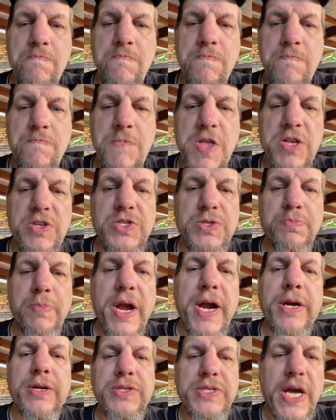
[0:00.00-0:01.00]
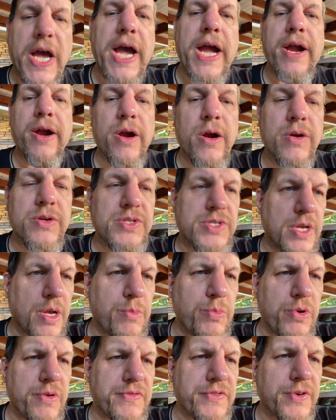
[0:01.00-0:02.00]
spare tire
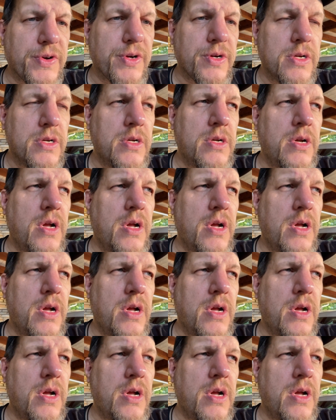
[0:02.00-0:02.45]
subwoofer.